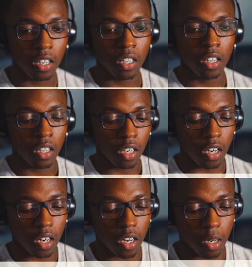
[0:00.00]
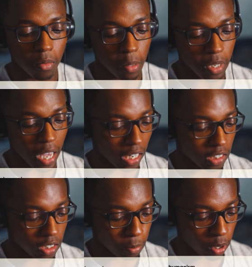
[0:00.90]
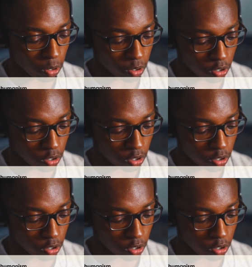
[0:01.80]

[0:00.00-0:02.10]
Let me actually post to